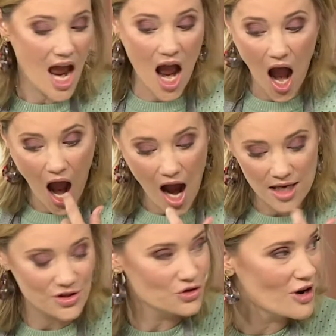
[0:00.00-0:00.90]
huh?
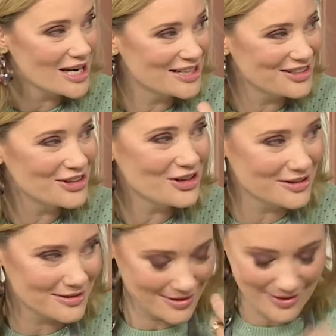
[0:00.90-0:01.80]
Straight in, you
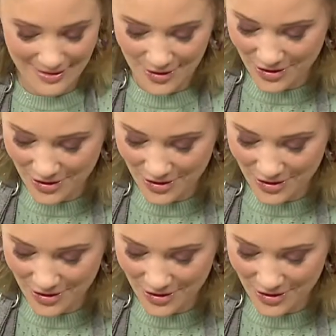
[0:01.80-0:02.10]
know. It's, oh, did